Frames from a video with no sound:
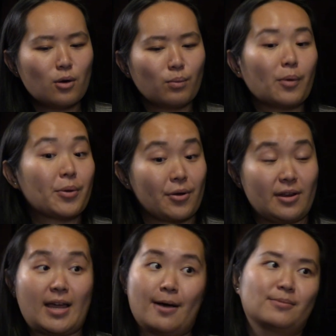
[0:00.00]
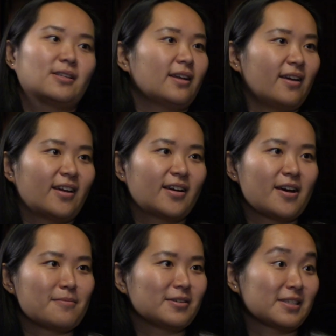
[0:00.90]
what we were encapsulating.
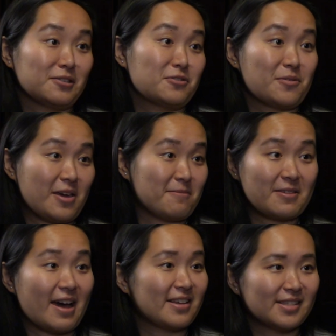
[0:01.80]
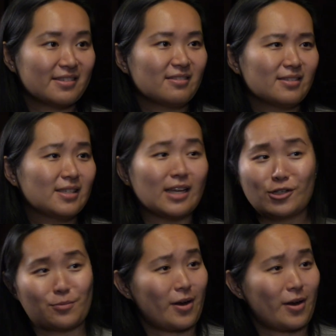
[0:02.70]
Um, and as you know, A A P I is such a